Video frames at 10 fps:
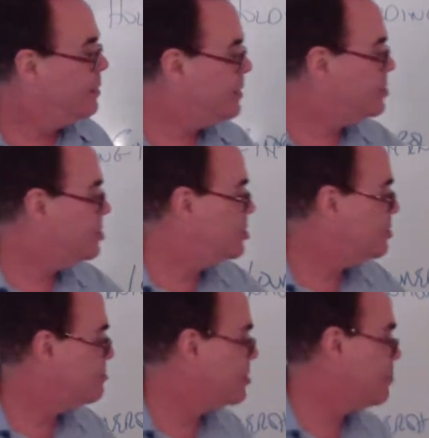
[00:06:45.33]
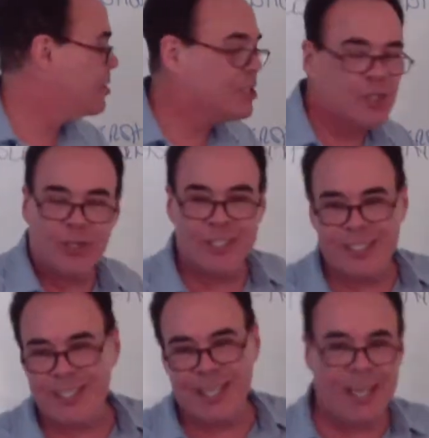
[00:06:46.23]
this is something that you can
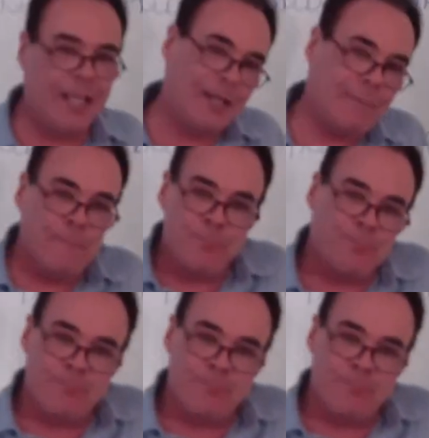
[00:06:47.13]
see, and